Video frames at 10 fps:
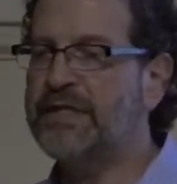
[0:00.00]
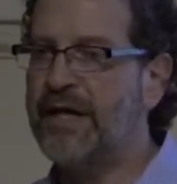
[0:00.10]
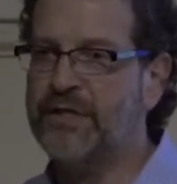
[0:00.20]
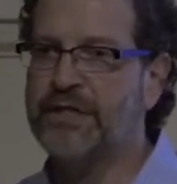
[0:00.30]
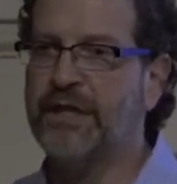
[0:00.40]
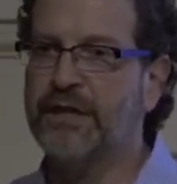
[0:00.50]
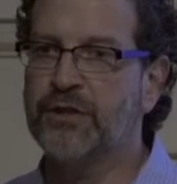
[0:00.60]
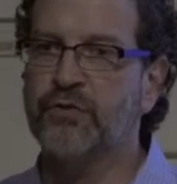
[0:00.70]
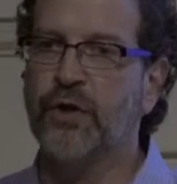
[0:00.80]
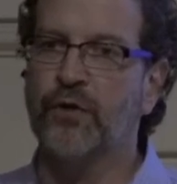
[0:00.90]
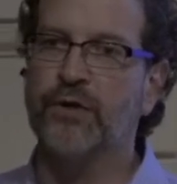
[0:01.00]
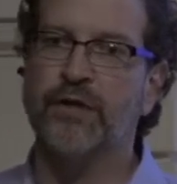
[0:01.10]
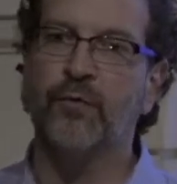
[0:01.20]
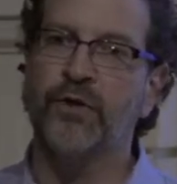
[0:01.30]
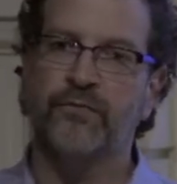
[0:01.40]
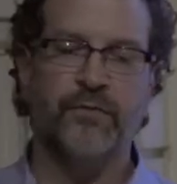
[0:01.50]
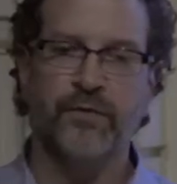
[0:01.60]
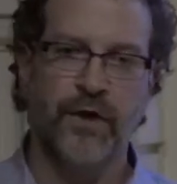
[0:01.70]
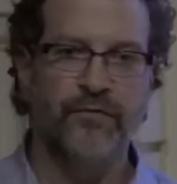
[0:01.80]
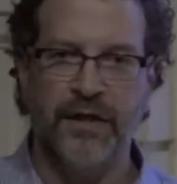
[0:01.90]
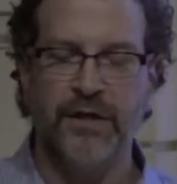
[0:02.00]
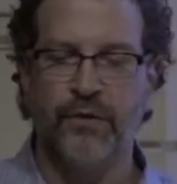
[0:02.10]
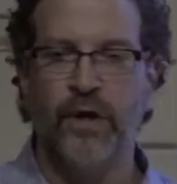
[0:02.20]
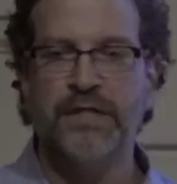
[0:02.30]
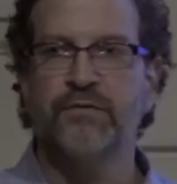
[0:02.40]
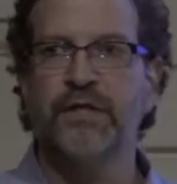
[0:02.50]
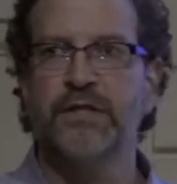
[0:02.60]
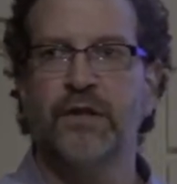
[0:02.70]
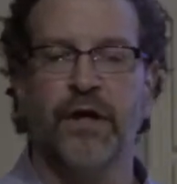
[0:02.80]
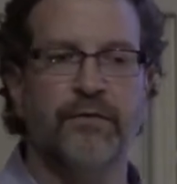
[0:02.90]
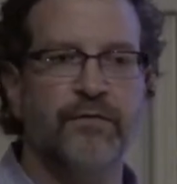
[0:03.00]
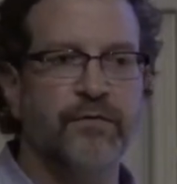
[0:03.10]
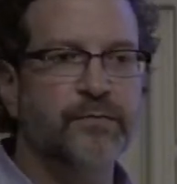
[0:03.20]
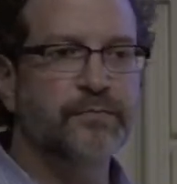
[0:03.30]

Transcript: devastating stroke that would have affected the rest of his life.